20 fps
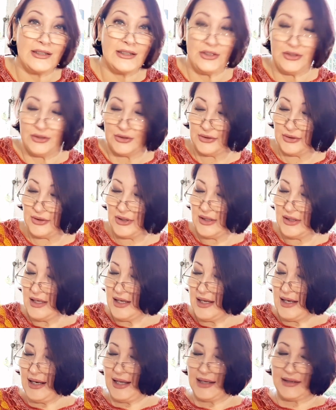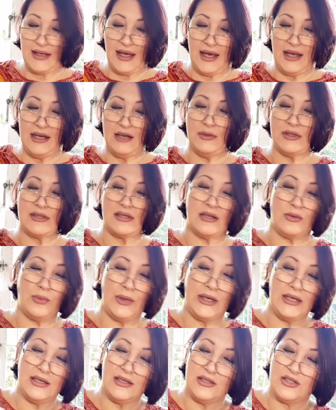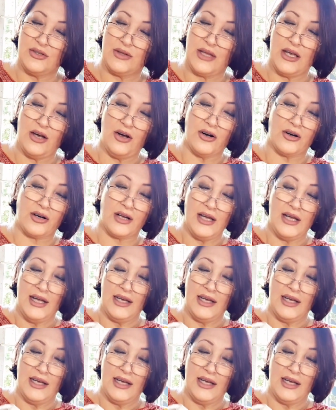2, like the animals that went into the ark.